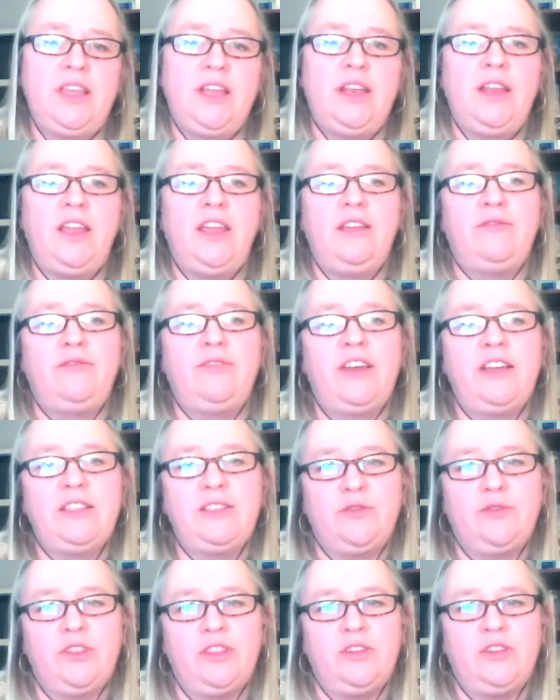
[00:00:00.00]
and
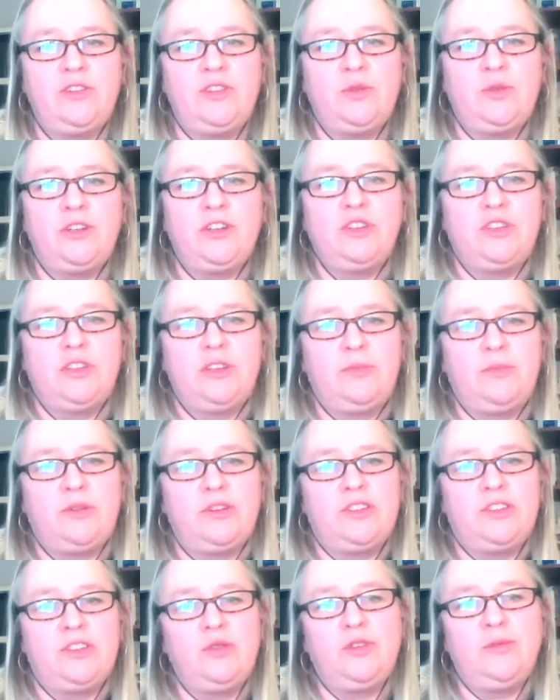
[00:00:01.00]
advice for those who are interested in
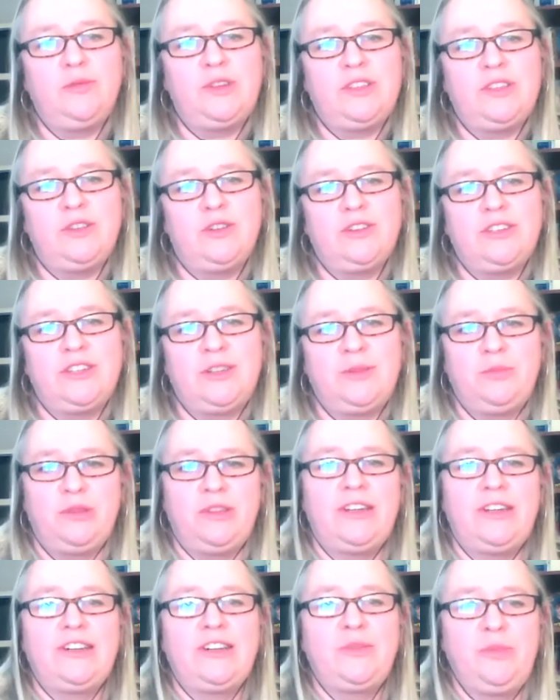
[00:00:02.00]
pursuing research in
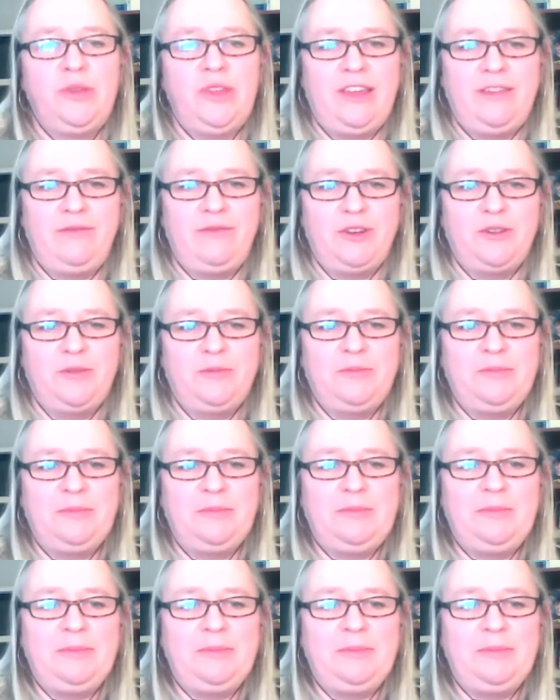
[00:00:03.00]
political behavior.